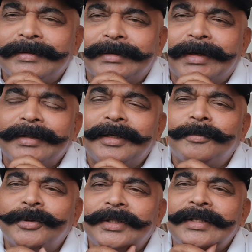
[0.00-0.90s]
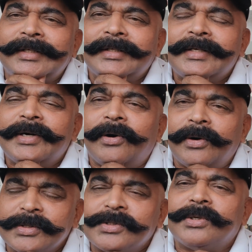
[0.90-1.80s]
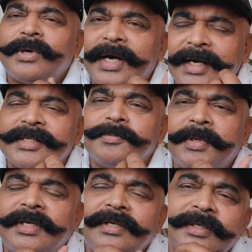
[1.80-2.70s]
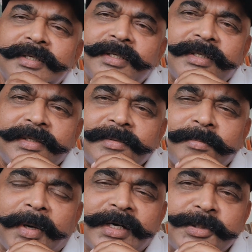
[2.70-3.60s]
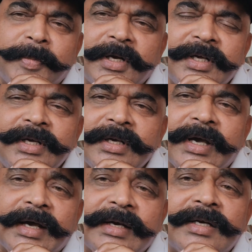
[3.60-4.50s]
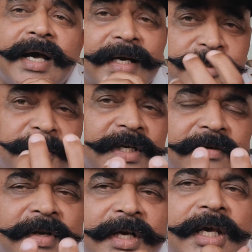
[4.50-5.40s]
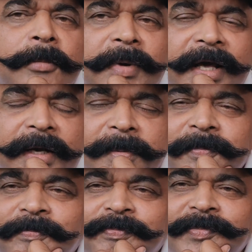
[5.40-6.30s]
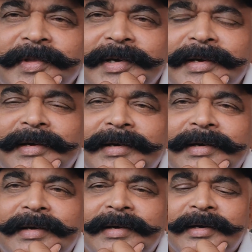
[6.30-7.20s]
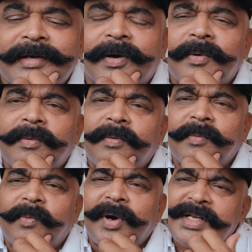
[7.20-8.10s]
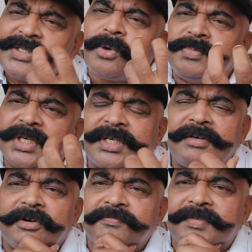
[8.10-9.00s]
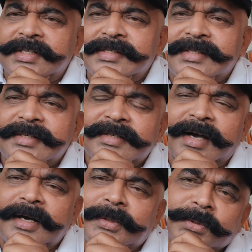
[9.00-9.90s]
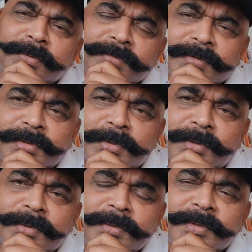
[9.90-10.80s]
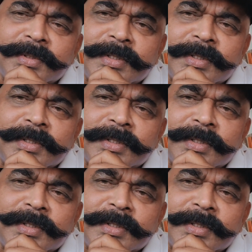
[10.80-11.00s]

Narendra Modi also has been participating and has been a very key player. Now, what is the objective of this I2, U2?